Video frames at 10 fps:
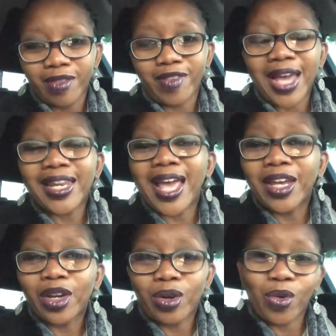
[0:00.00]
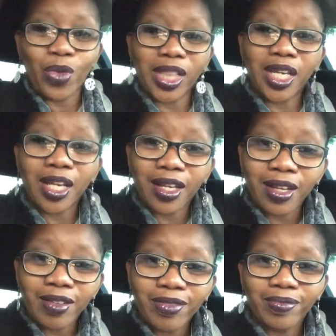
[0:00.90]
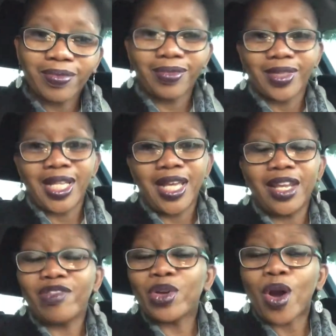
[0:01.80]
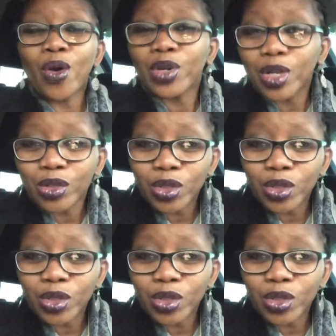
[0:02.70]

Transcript: Fight anger with love. And if you're holding on